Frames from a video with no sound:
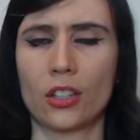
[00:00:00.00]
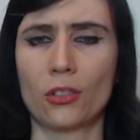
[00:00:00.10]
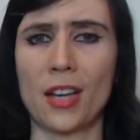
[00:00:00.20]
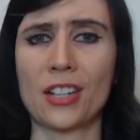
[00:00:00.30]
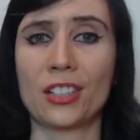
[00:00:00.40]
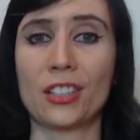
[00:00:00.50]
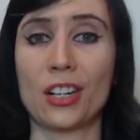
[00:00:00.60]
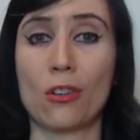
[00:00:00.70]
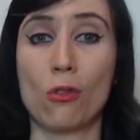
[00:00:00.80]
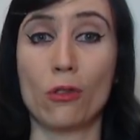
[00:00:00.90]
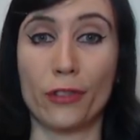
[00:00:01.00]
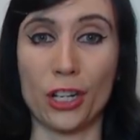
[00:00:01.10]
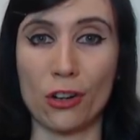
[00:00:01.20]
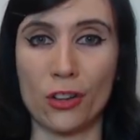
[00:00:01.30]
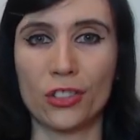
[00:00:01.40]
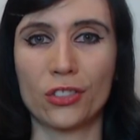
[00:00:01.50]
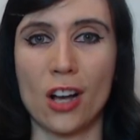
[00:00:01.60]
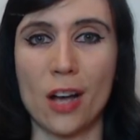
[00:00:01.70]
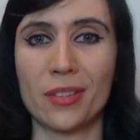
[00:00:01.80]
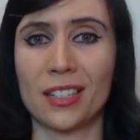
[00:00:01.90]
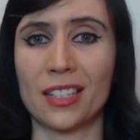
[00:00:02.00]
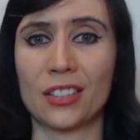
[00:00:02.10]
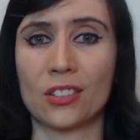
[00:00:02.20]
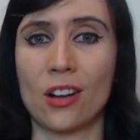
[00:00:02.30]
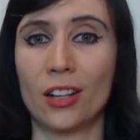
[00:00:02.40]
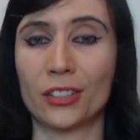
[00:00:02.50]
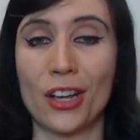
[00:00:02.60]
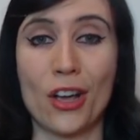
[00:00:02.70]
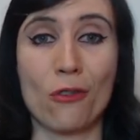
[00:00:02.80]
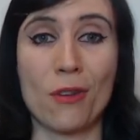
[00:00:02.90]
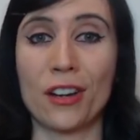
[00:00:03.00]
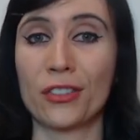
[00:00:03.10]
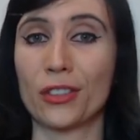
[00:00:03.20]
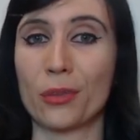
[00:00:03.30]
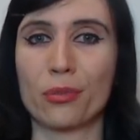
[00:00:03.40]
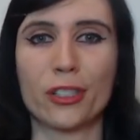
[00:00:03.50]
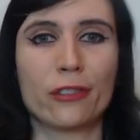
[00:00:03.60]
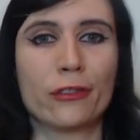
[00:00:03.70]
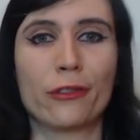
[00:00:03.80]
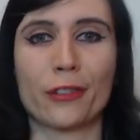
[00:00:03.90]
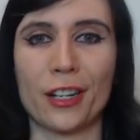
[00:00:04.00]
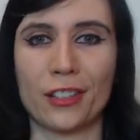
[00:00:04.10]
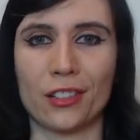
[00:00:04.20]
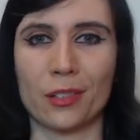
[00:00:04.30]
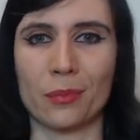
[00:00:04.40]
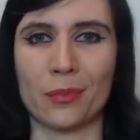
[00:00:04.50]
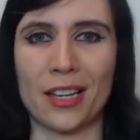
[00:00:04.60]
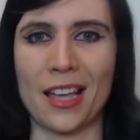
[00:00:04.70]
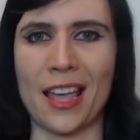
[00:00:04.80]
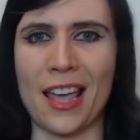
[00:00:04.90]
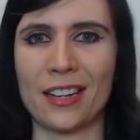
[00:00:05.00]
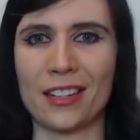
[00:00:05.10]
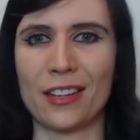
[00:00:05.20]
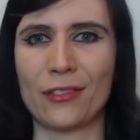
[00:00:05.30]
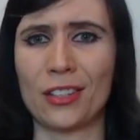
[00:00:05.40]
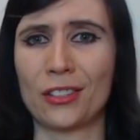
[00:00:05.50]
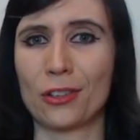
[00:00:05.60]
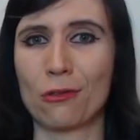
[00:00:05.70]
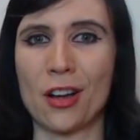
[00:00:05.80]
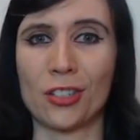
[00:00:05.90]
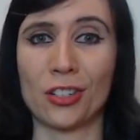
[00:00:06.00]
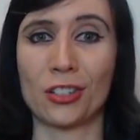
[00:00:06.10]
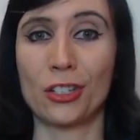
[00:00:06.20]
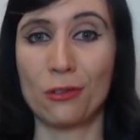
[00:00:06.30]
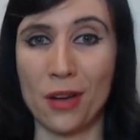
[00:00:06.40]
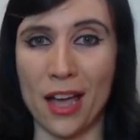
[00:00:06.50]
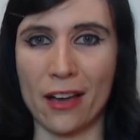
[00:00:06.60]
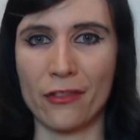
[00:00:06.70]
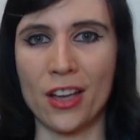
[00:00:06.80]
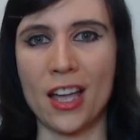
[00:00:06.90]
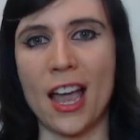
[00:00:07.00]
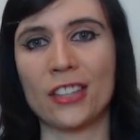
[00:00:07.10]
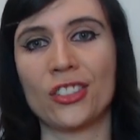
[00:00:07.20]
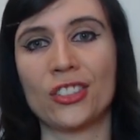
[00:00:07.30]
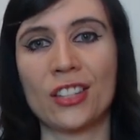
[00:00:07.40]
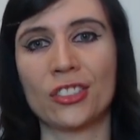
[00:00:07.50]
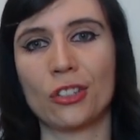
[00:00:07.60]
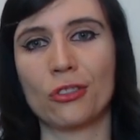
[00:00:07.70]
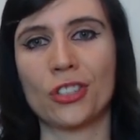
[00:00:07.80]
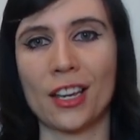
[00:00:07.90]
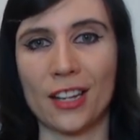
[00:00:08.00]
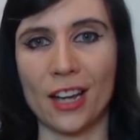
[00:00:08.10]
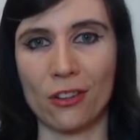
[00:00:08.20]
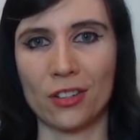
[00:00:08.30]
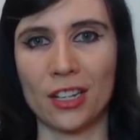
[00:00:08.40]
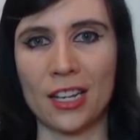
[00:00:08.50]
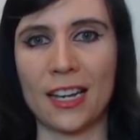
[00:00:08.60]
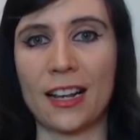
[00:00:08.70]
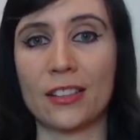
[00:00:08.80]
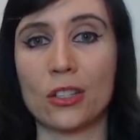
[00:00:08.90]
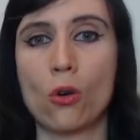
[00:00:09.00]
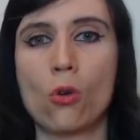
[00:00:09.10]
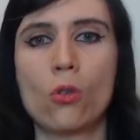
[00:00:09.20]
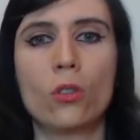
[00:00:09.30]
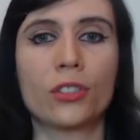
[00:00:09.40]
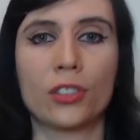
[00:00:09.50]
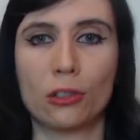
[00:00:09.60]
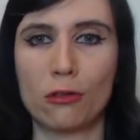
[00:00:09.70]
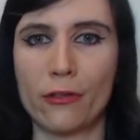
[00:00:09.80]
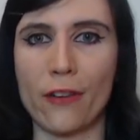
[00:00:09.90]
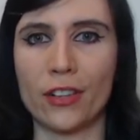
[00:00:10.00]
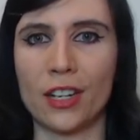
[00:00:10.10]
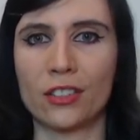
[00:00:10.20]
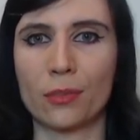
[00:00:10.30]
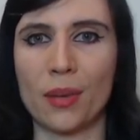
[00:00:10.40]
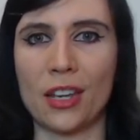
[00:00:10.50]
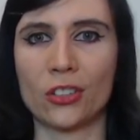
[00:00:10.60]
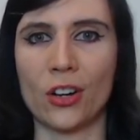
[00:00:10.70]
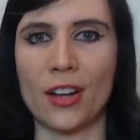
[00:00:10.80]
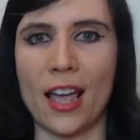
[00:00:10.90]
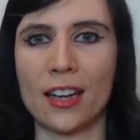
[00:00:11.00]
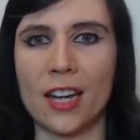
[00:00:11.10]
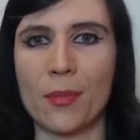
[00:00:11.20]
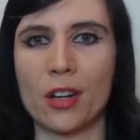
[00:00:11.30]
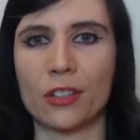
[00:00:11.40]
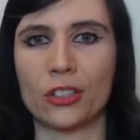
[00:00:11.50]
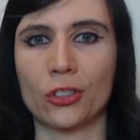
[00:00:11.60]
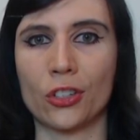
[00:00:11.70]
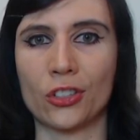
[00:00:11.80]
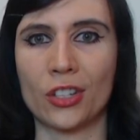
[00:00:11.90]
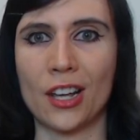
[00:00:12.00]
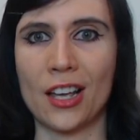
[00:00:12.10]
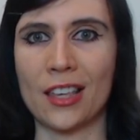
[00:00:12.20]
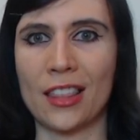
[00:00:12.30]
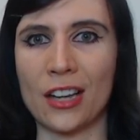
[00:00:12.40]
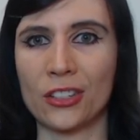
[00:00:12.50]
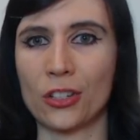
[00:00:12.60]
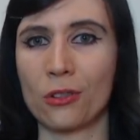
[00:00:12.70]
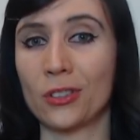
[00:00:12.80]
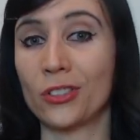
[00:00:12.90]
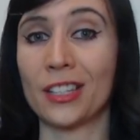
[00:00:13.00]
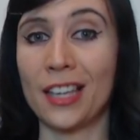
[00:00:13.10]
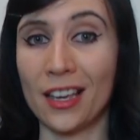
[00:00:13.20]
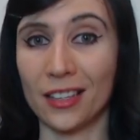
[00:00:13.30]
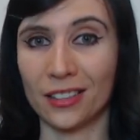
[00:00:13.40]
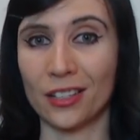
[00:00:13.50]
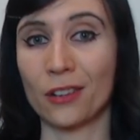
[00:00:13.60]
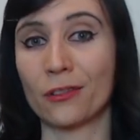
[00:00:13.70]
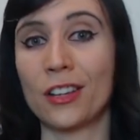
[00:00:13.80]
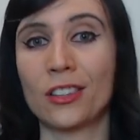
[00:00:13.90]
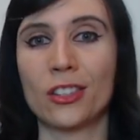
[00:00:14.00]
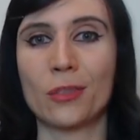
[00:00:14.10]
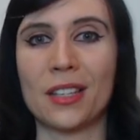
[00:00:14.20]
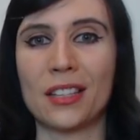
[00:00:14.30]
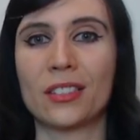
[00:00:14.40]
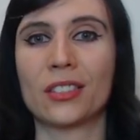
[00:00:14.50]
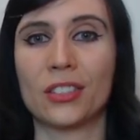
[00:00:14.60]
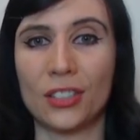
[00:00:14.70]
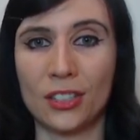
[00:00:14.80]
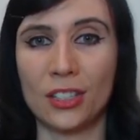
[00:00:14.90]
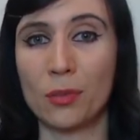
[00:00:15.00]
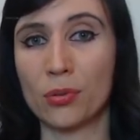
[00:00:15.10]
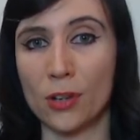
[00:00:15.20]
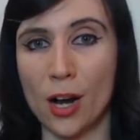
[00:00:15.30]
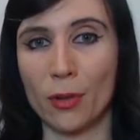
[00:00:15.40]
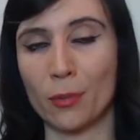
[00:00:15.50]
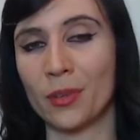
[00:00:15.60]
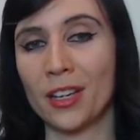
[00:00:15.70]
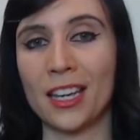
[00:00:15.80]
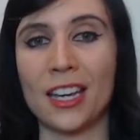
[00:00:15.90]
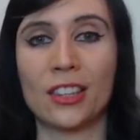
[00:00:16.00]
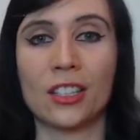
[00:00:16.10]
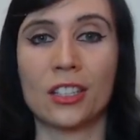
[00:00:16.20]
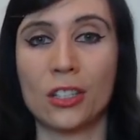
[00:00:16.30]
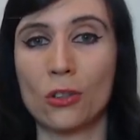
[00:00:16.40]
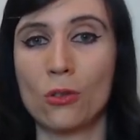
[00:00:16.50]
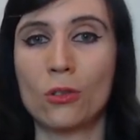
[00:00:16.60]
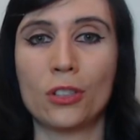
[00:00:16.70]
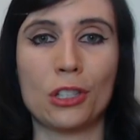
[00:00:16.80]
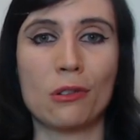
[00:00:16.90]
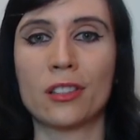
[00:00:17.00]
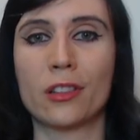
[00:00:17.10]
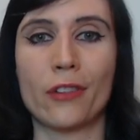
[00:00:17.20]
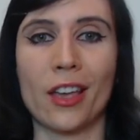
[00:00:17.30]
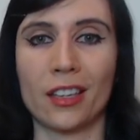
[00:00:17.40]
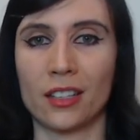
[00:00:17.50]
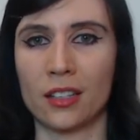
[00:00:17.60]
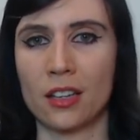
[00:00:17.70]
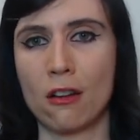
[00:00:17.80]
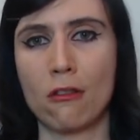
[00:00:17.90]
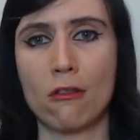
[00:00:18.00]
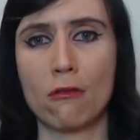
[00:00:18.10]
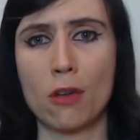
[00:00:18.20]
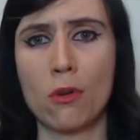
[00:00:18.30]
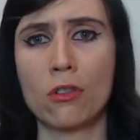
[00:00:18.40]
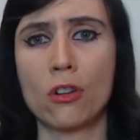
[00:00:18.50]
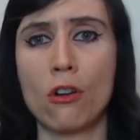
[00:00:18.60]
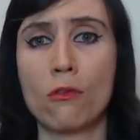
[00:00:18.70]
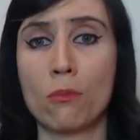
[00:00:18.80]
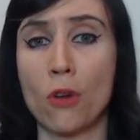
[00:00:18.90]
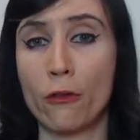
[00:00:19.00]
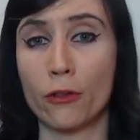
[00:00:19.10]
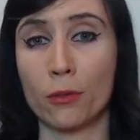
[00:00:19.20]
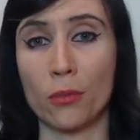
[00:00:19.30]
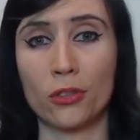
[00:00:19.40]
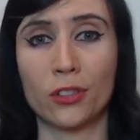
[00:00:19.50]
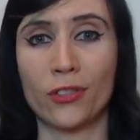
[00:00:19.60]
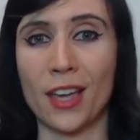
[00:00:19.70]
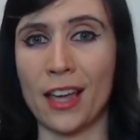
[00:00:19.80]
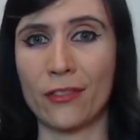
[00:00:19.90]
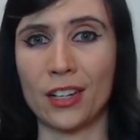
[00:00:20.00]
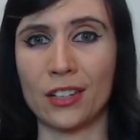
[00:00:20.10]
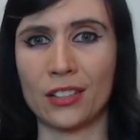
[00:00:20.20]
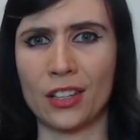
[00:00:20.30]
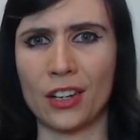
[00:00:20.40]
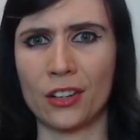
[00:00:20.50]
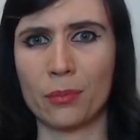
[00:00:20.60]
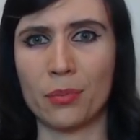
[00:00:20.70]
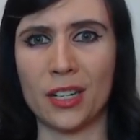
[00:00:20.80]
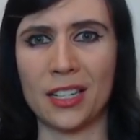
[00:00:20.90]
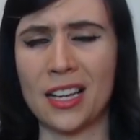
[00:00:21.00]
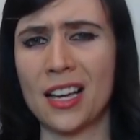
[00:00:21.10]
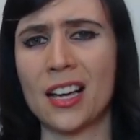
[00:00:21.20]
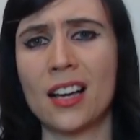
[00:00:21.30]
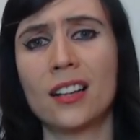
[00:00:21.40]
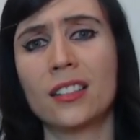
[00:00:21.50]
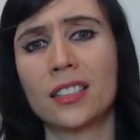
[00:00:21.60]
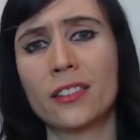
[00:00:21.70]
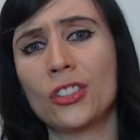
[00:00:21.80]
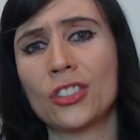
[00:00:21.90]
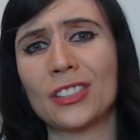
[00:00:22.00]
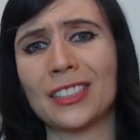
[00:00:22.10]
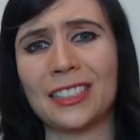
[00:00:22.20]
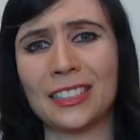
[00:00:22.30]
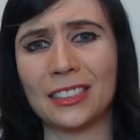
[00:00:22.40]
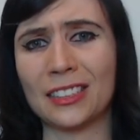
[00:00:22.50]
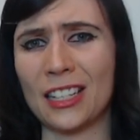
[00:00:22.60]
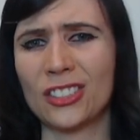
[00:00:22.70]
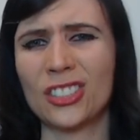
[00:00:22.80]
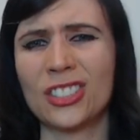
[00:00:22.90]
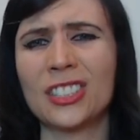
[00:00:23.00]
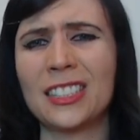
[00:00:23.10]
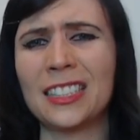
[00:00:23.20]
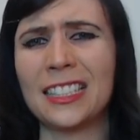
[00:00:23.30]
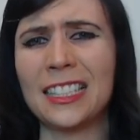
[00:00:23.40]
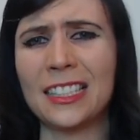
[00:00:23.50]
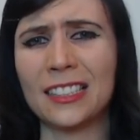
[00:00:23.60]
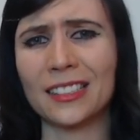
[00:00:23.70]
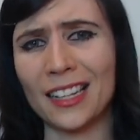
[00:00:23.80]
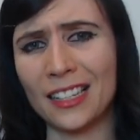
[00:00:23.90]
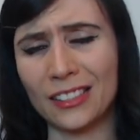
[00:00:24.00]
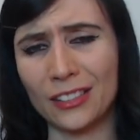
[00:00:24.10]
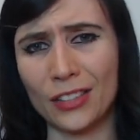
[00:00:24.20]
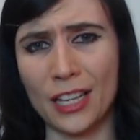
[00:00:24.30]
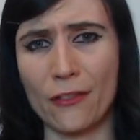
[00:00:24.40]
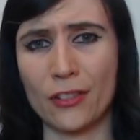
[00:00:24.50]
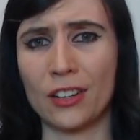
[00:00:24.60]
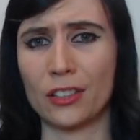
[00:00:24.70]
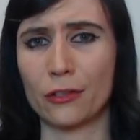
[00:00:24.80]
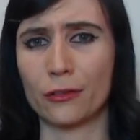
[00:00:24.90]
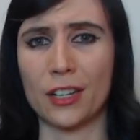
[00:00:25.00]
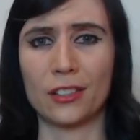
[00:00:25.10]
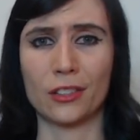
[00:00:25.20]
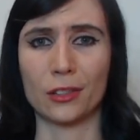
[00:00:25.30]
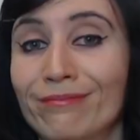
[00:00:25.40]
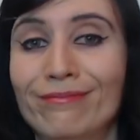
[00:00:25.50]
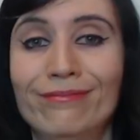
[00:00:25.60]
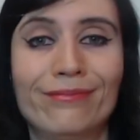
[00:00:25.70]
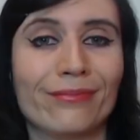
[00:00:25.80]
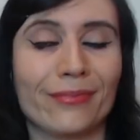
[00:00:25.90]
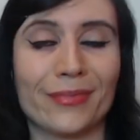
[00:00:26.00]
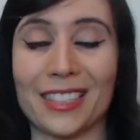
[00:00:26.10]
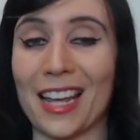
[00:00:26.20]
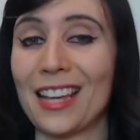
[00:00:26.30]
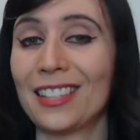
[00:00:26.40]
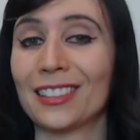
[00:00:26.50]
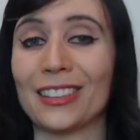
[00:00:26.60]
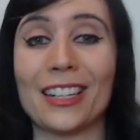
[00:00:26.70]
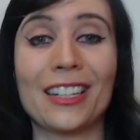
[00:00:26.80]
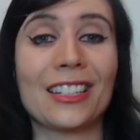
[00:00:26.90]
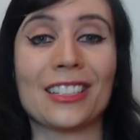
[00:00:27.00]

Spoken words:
So I actually did a whole video on this topic. It's called Where's the Proof of Racism? And if this is a question you have, I suggest you check it out. It has a whole slew of evidence based on academic research that shows, yes, racism is still a problem in the good old US of A. We won't go over most of that evidence here, but I'll give you just a little taste of the evidence of racism. Taste like